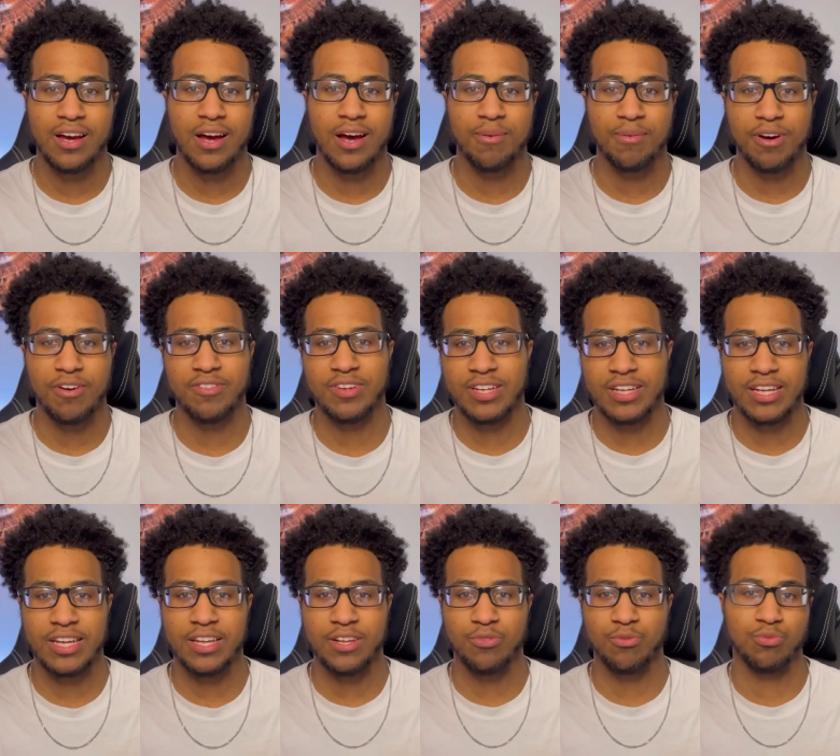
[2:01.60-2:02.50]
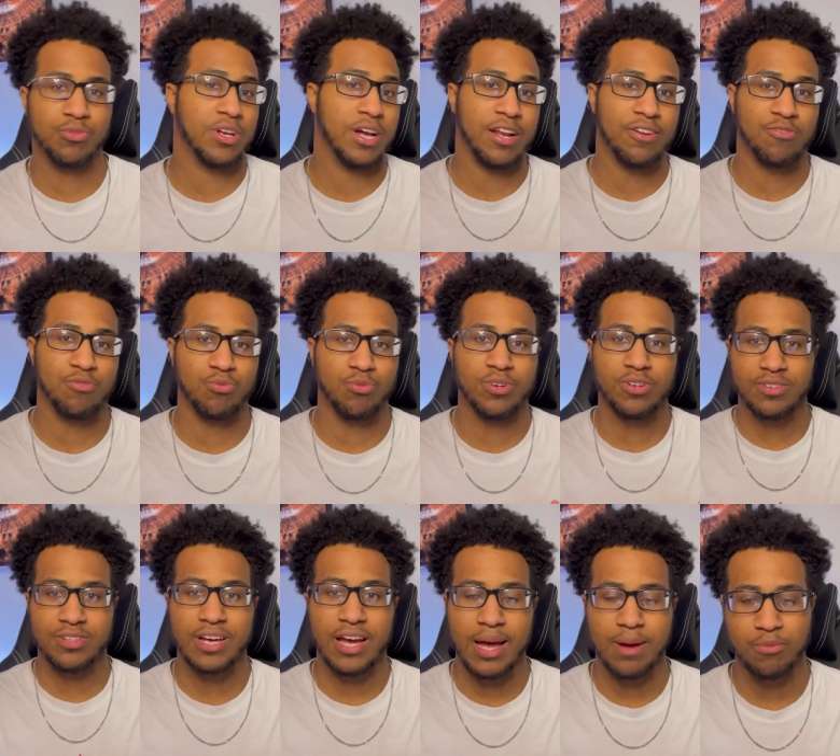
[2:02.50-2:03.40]
um, of it in kind of real
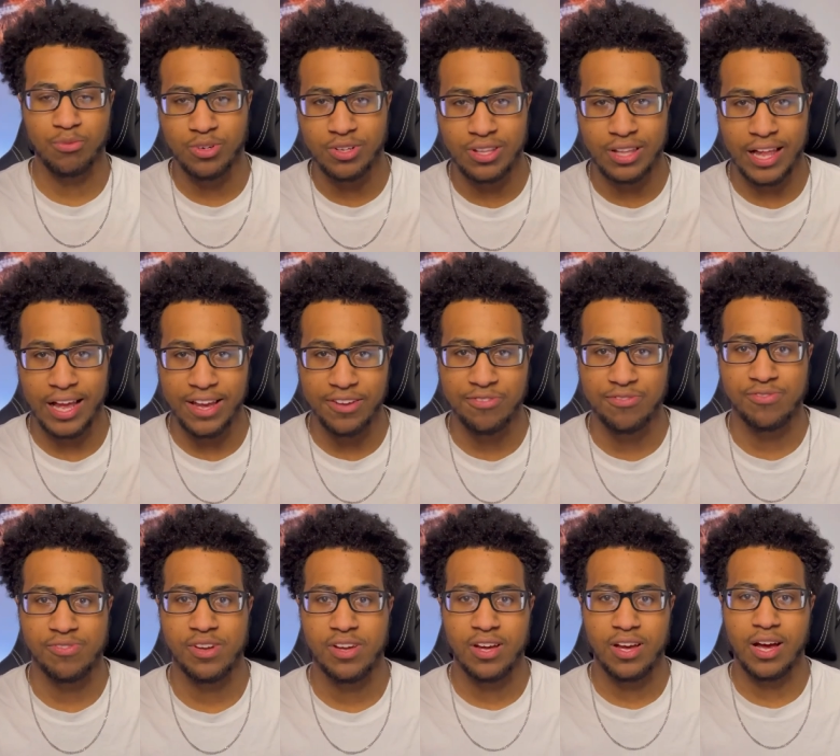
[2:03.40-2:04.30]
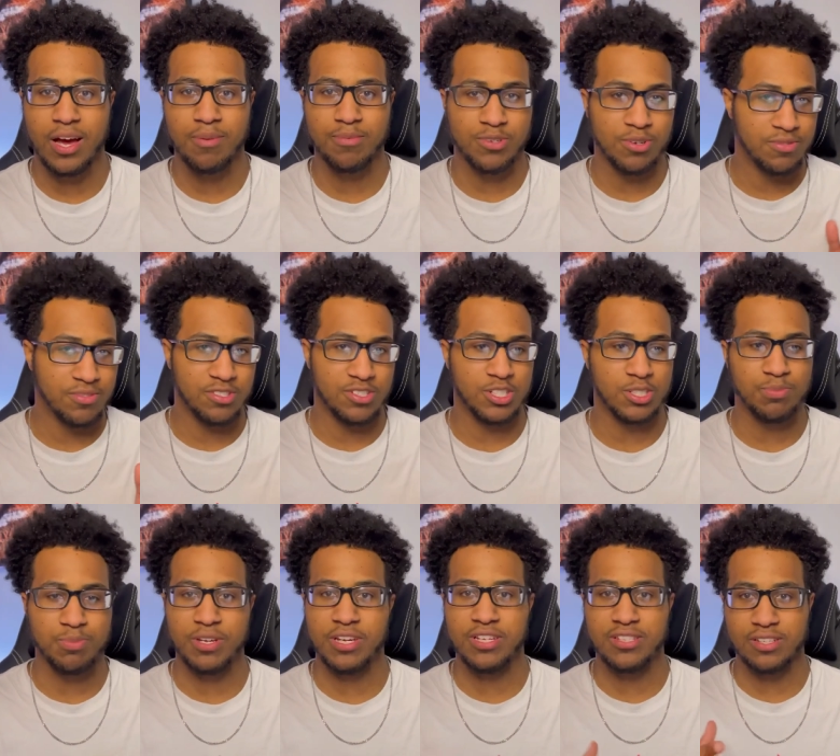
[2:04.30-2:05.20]
time, real life um, in terms of the
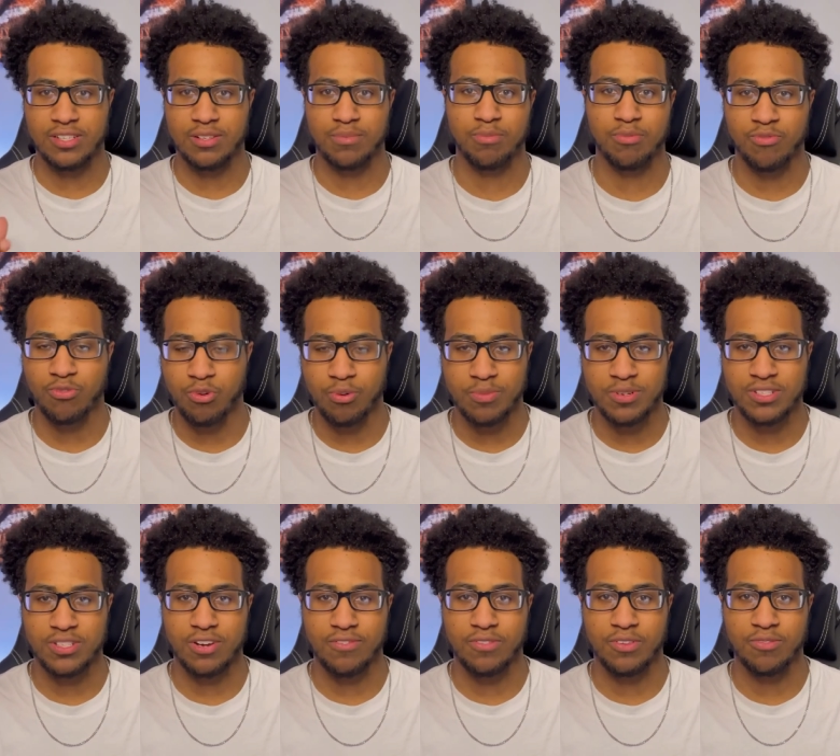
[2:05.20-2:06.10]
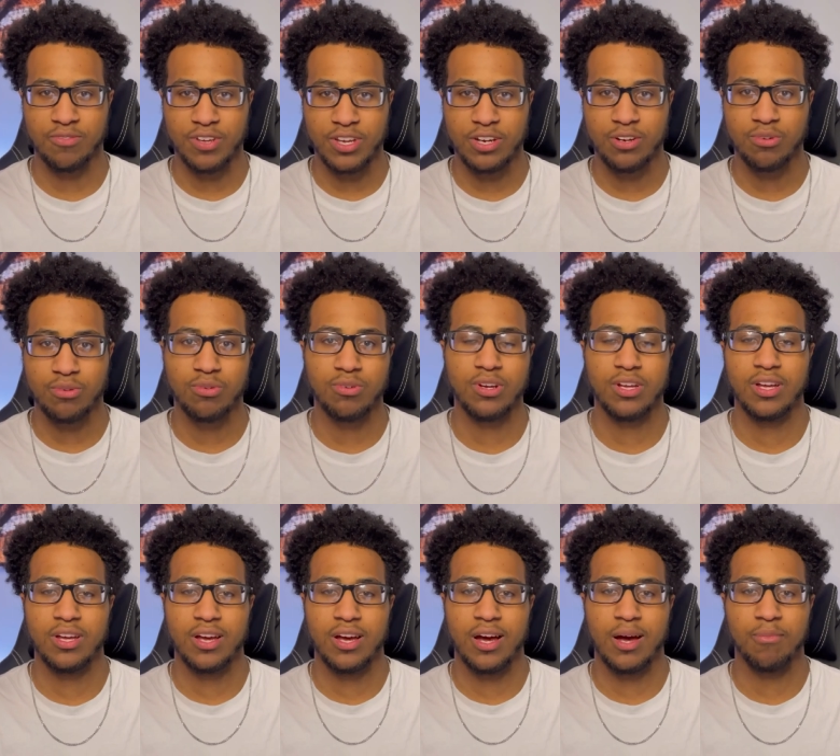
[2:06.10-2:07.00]
speeds and the performance of the vehicle.
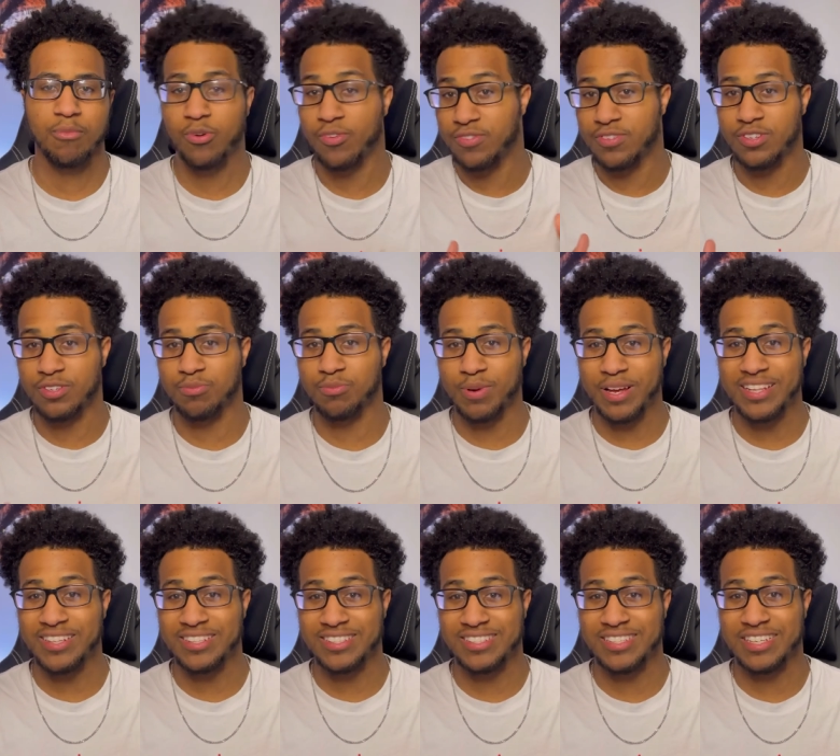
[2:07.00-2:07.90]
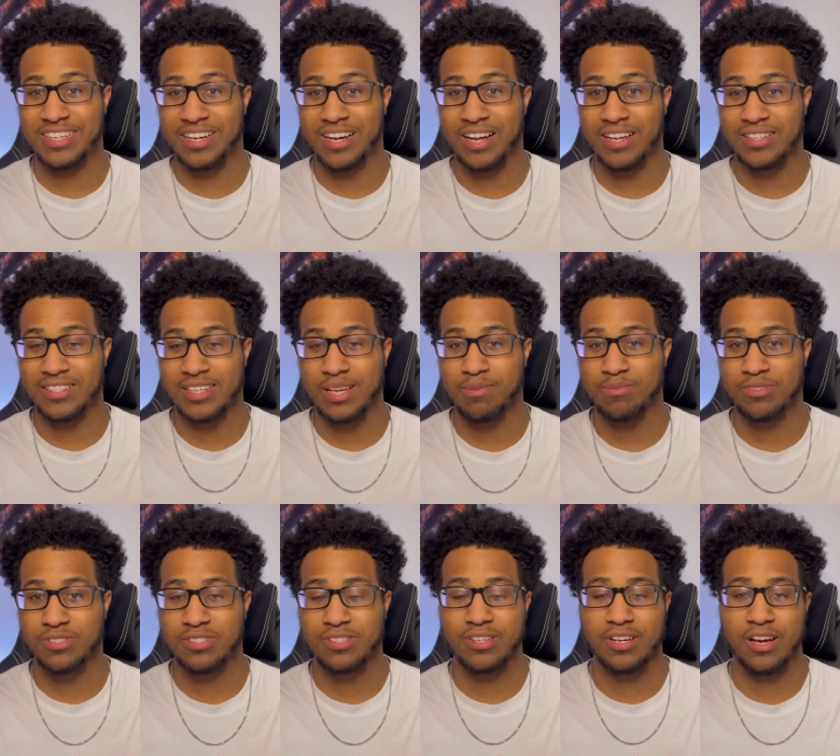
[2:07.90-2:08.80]
Um, but we've mainly seen
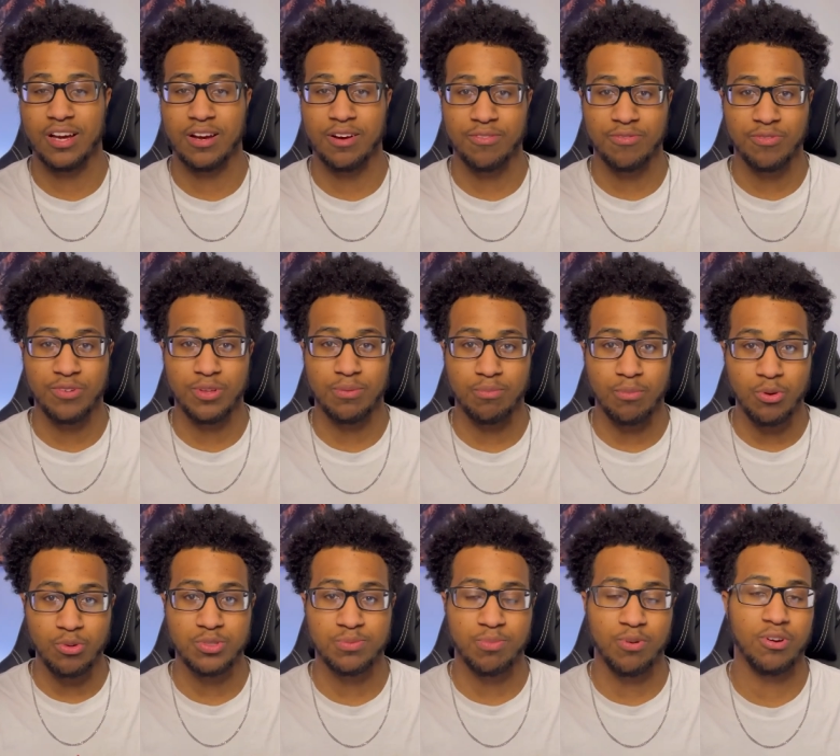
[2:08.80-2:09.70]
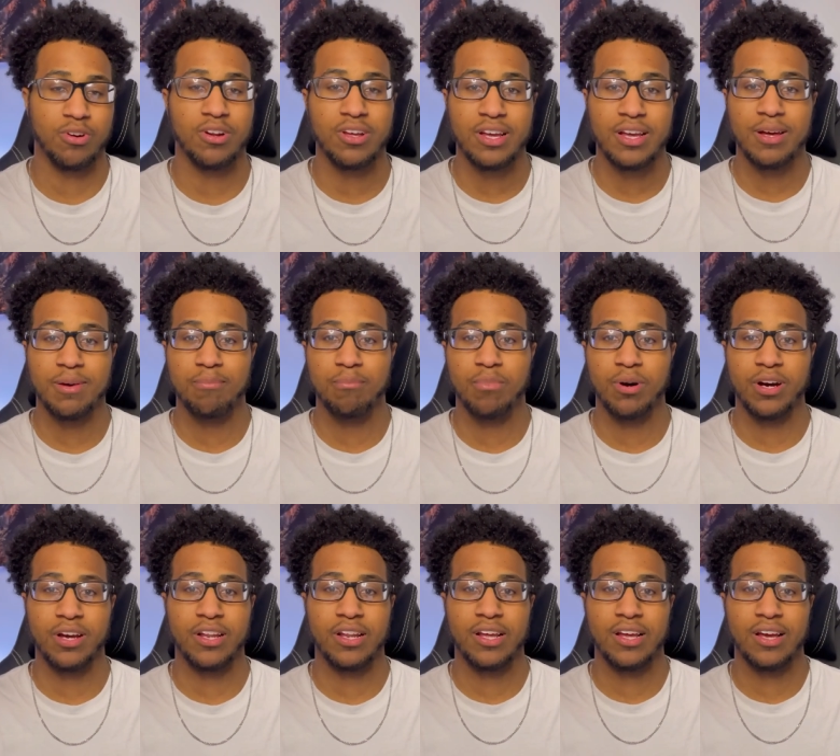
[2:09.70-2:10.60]
concepts uh, for the most part.
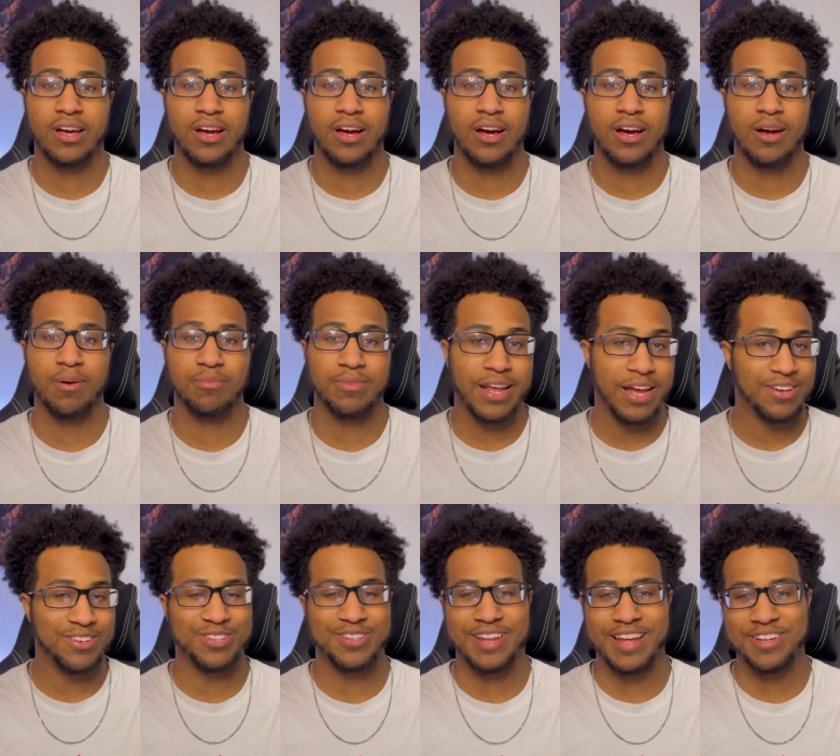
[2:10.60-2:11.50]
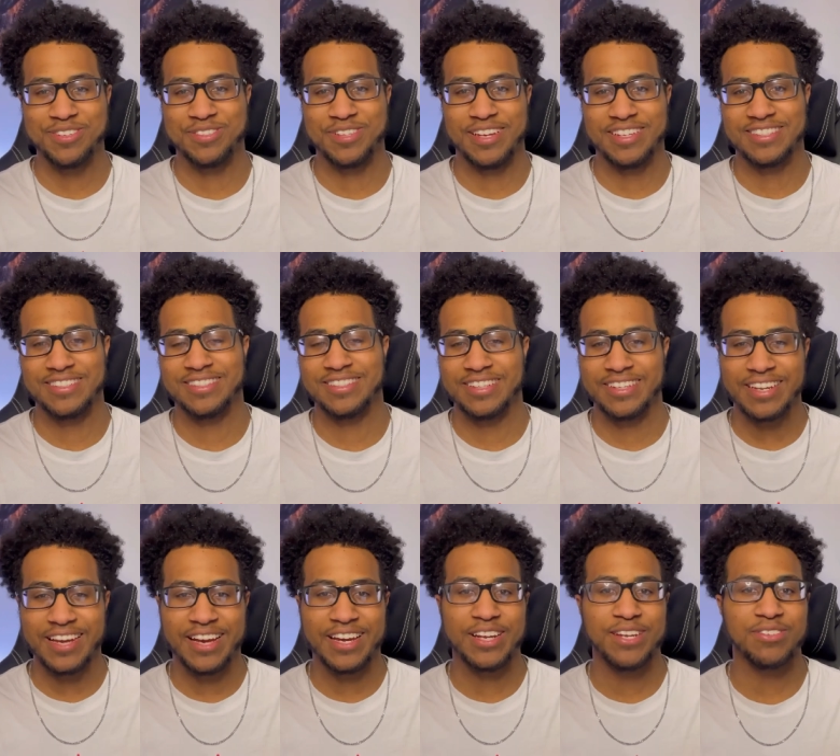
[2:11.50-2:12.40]
But um, now to the downsides. The
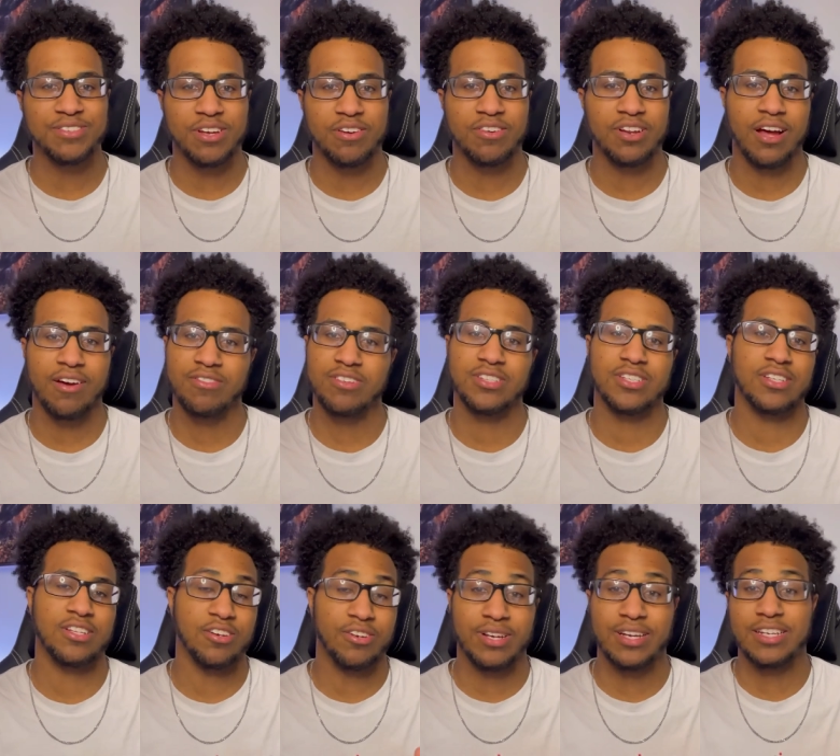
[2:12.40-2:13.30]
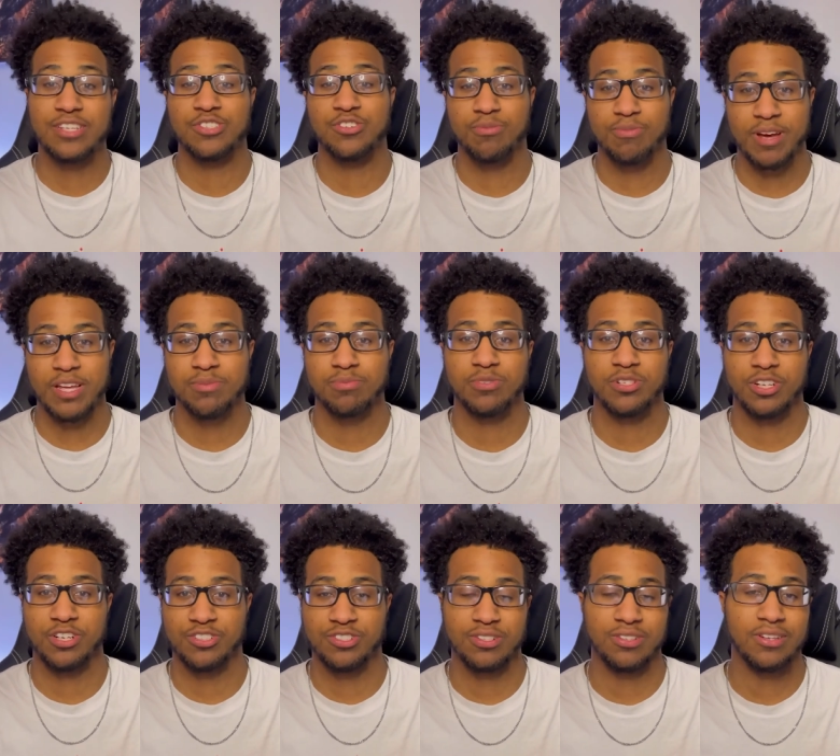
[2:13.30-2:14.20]
negatives of it, obviously there is no mass
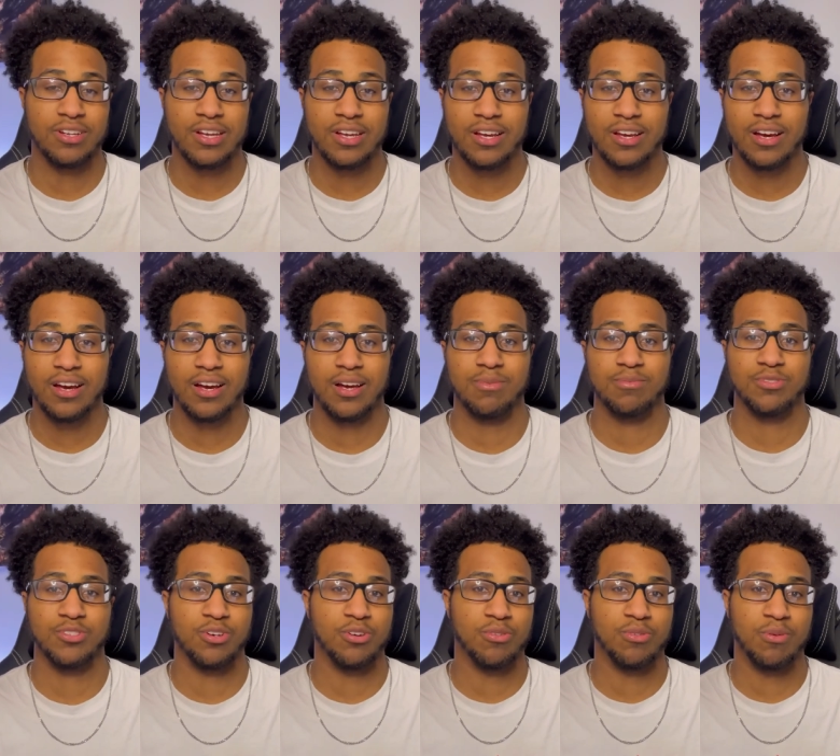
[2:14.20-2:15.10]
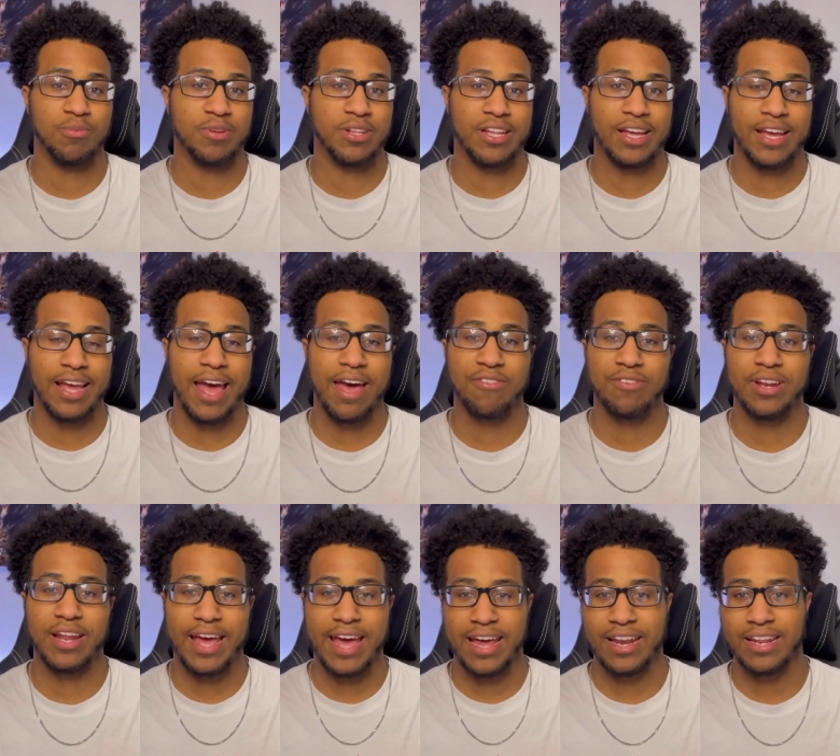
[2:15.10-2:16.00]
production. Um, so, I mean, they haven't
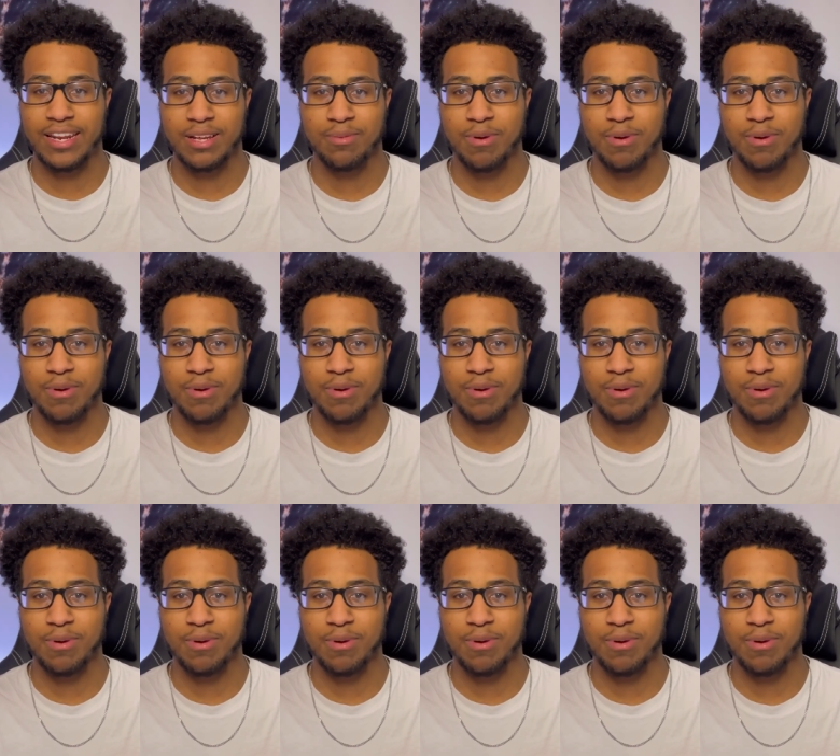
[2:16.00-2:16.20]
had any